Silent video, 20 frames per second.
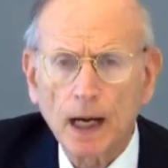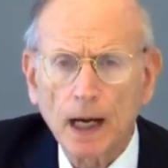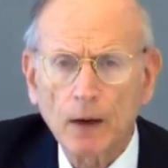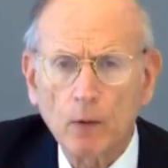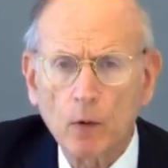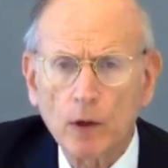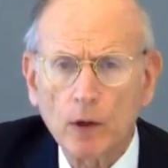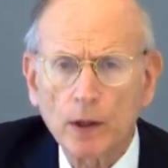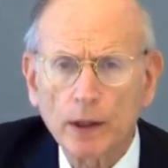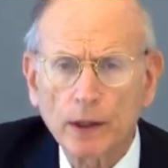I
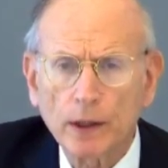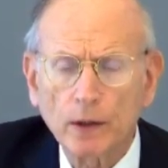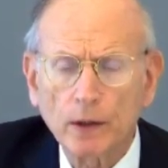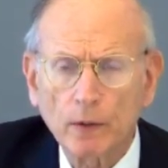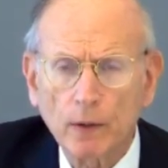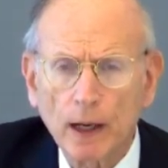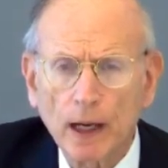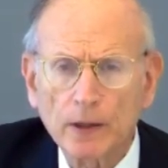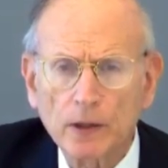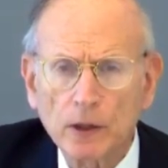want to
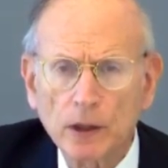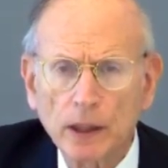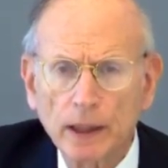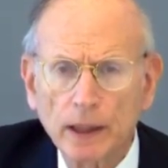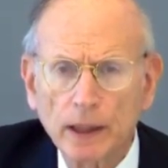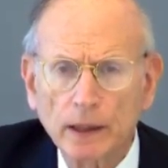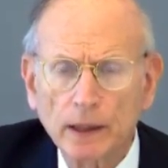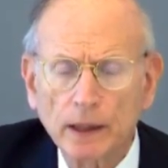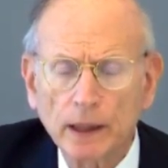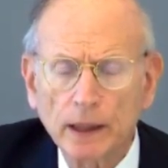
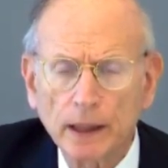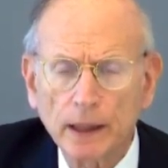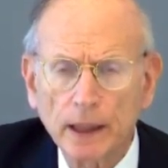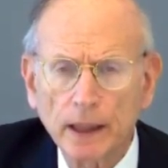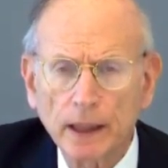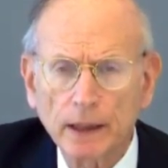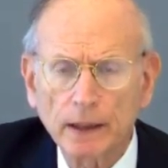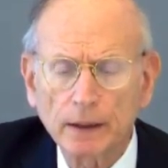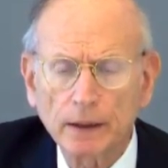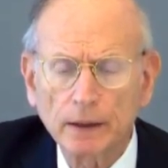congratulate
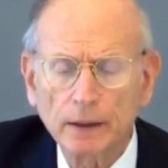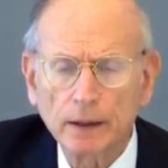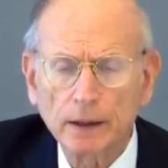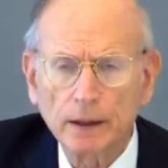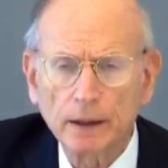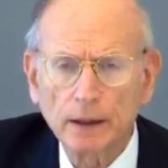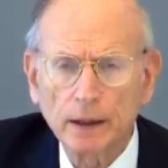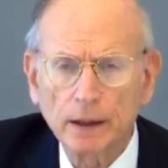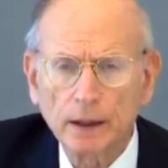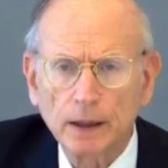again
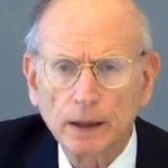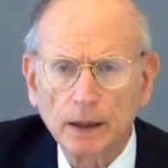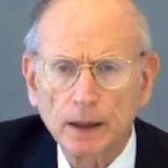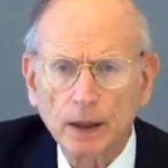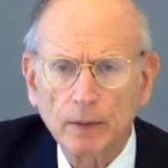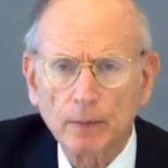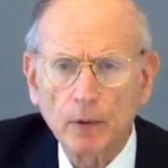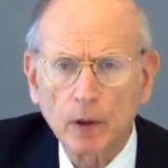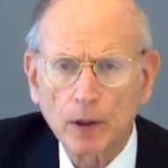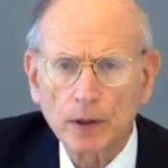
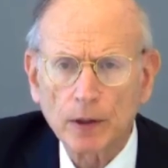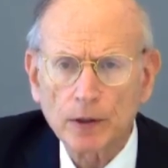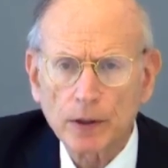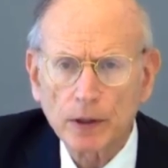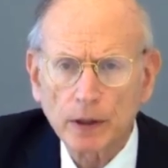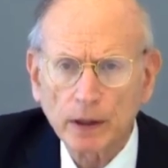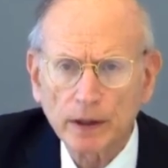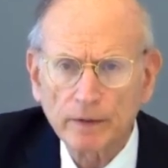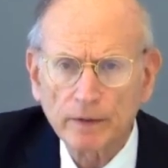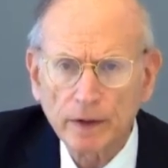the March
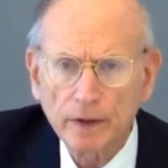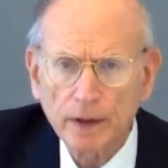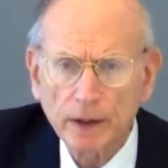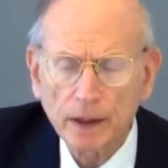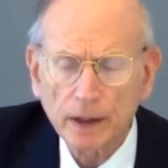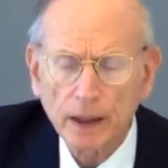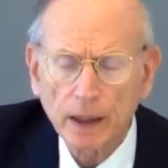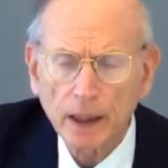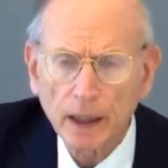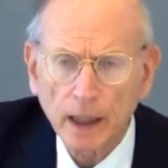of the
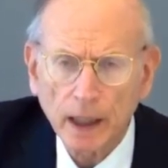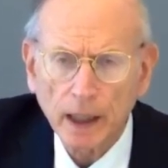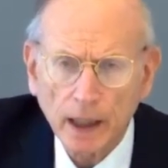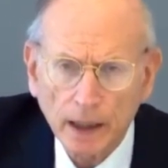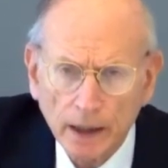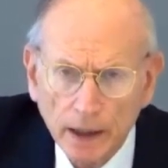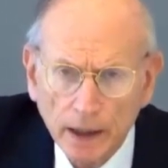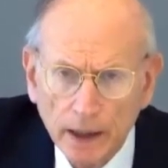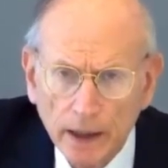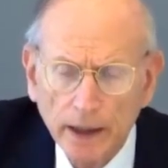Living
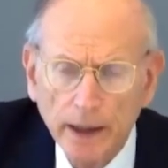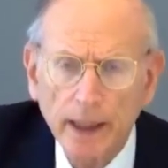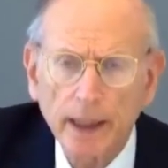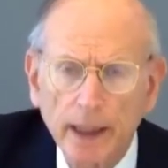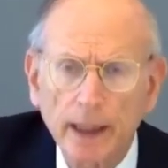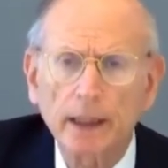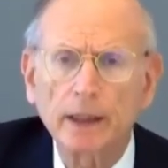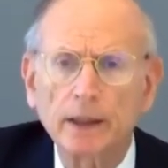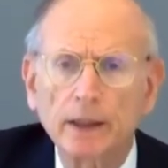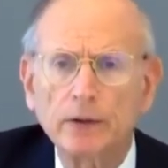and
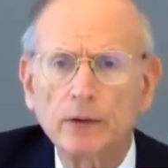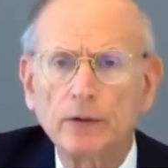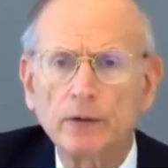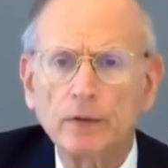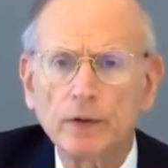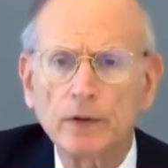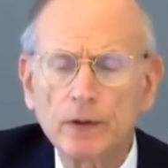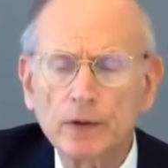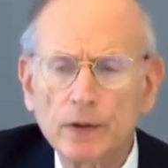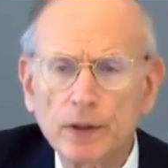Jagiellonian
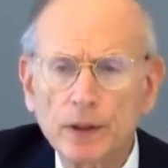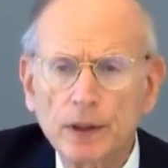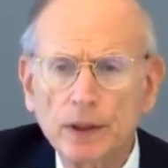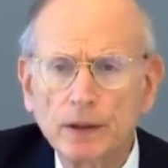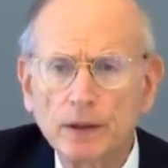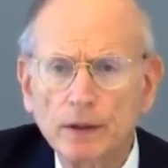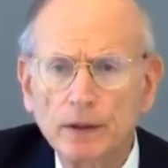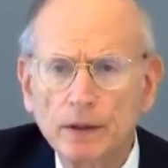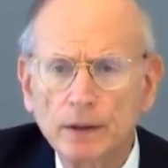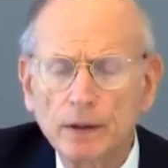
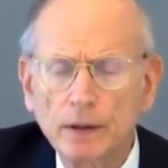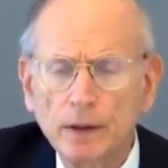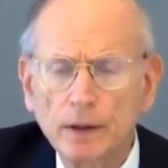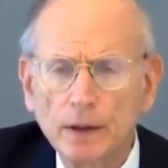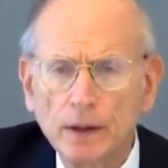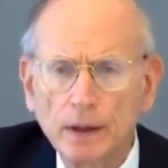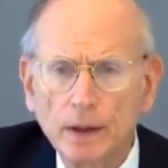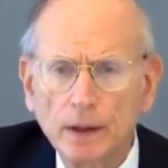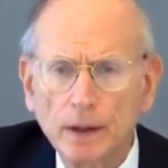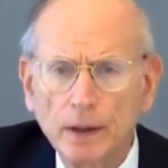University,
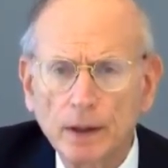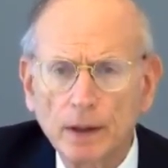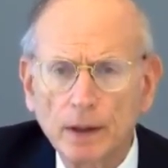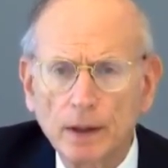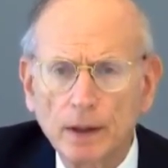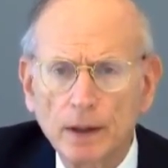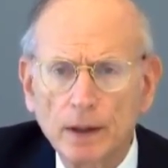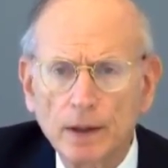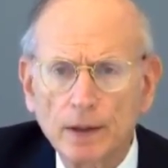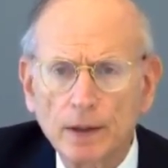
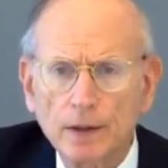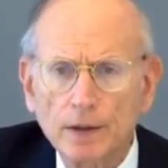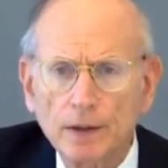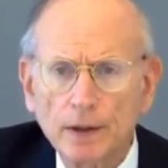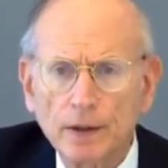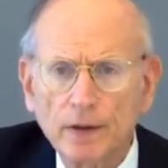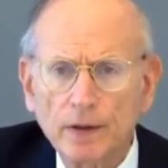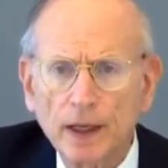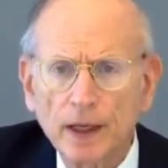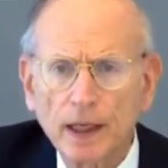
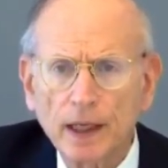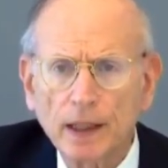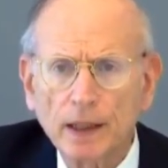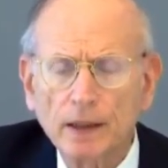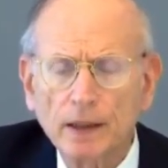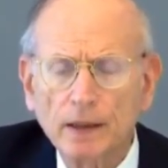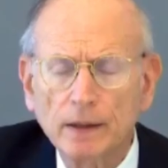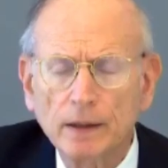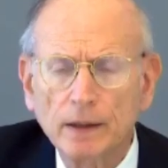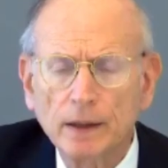to
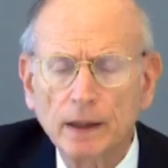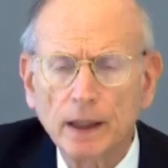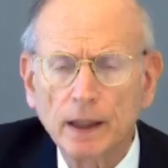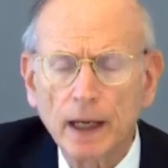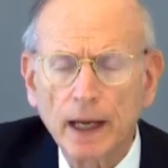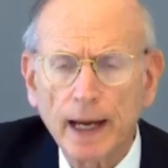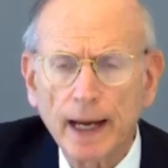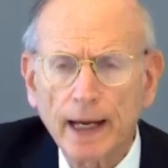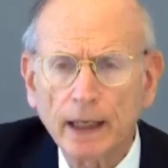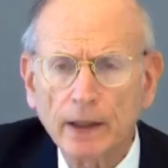thank
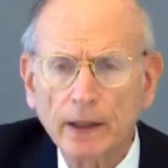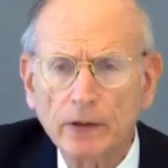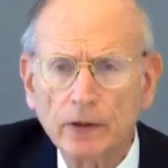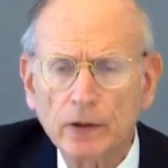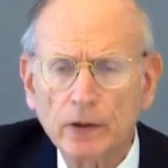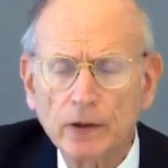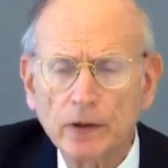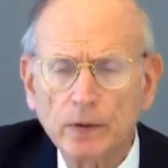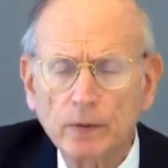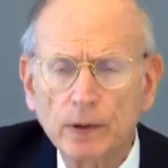Alan
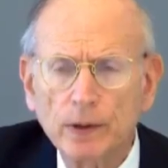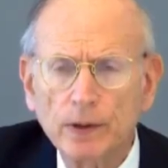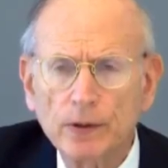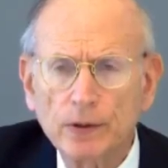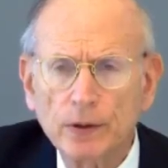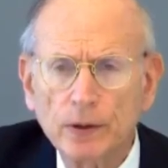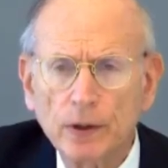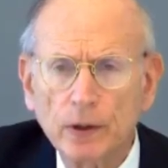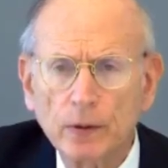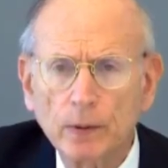
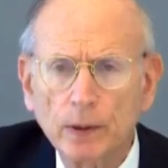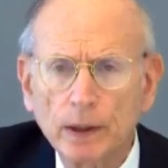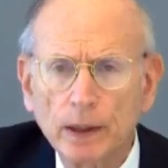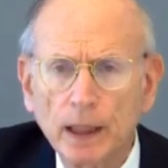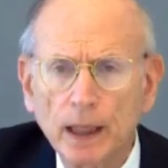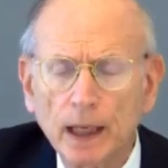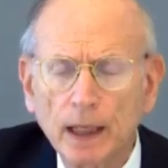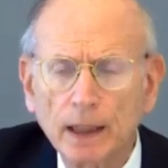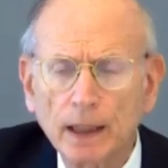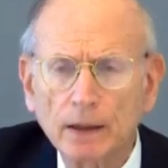Dershowitz and Irwin
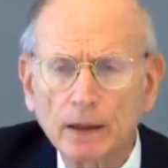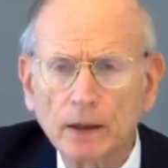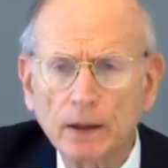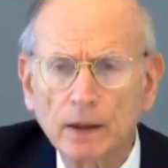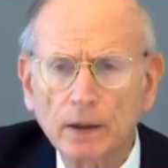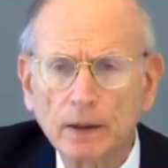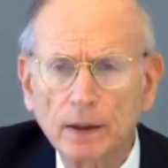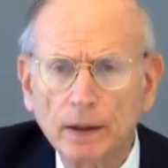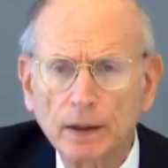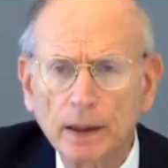
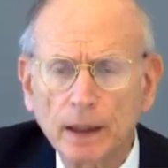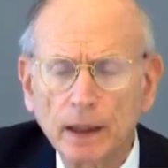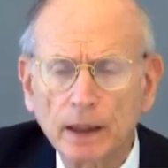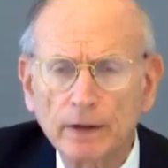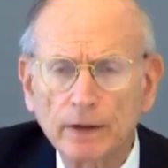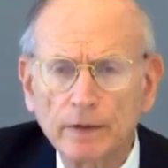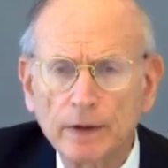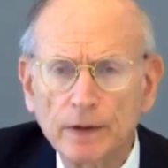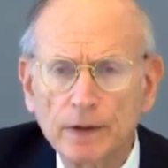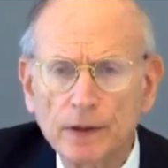Cotler and
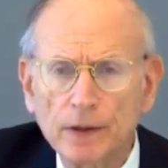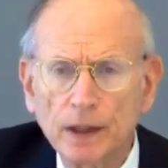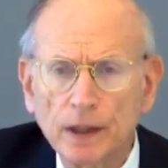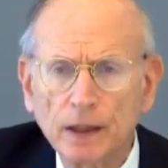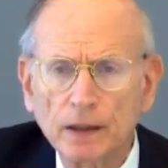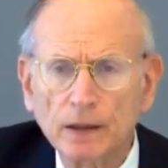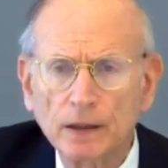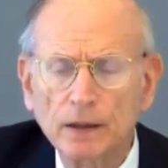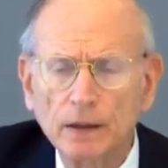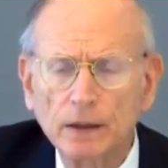Elie
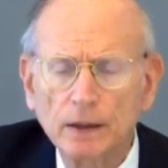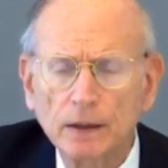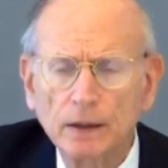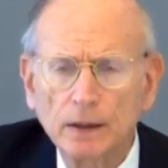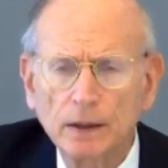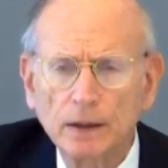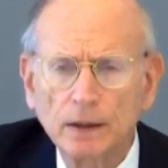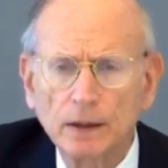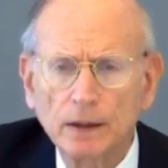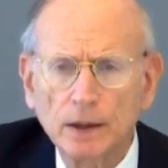Wiesel,
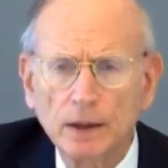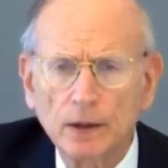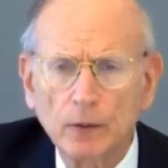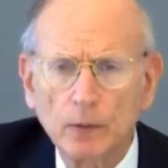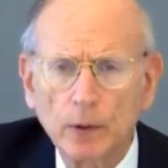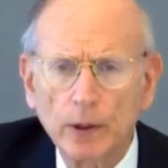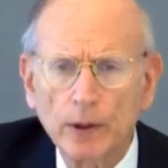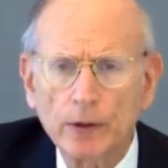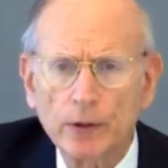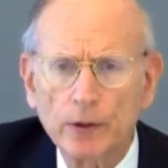
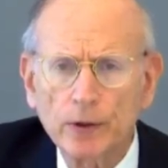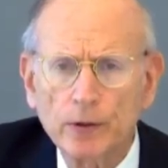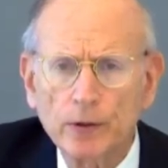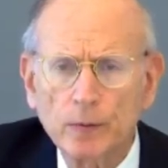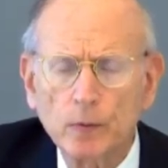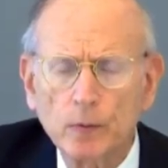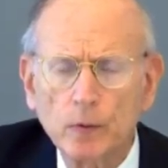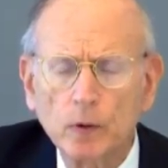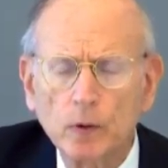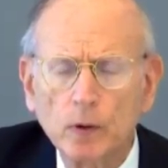Richard
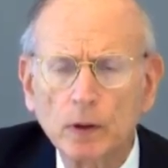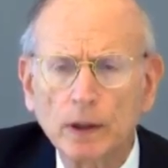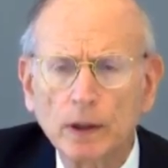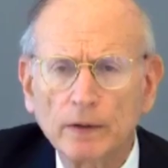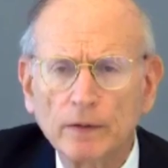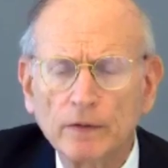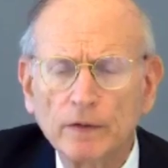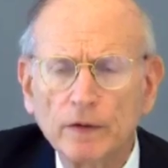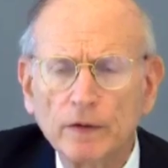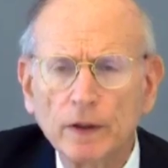Schmuel
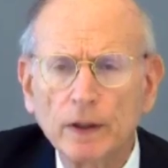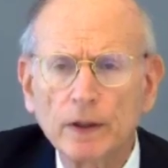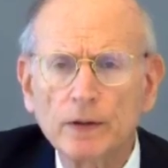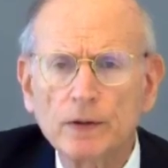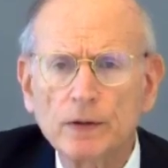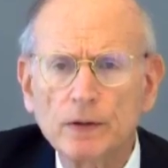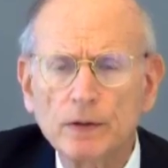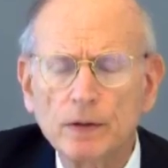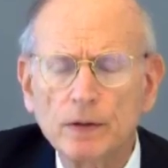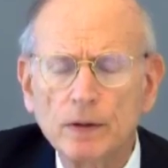and
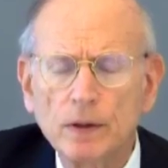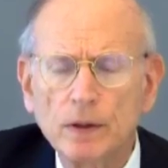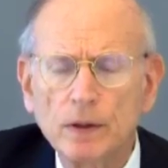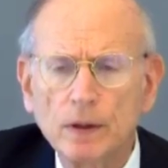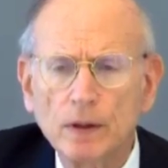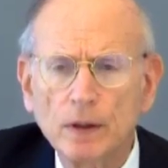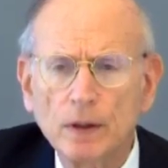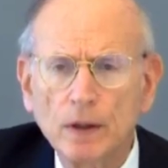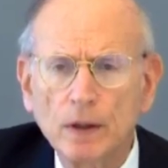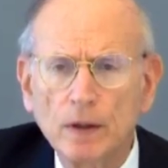Phyllis
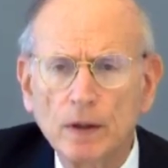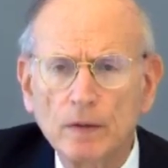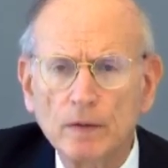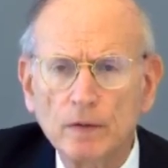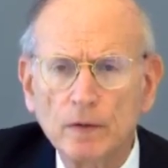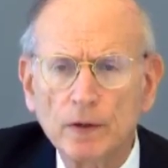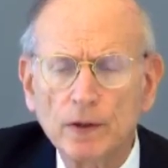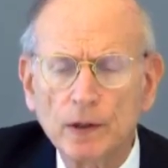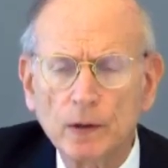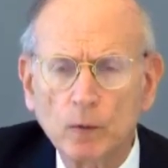
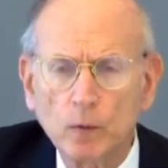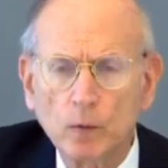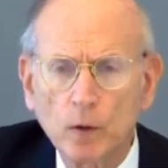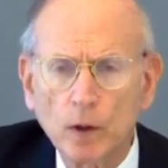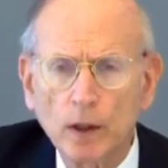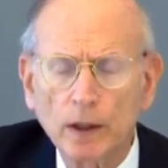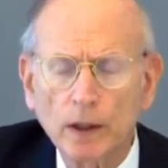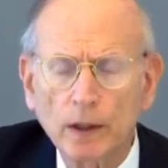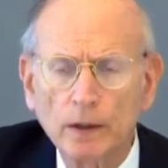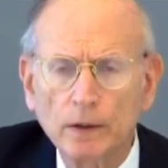for their
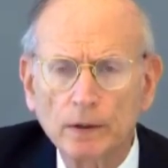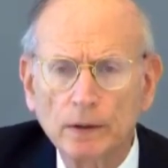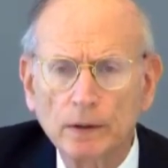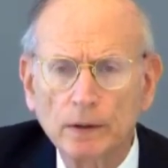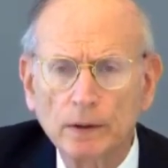work.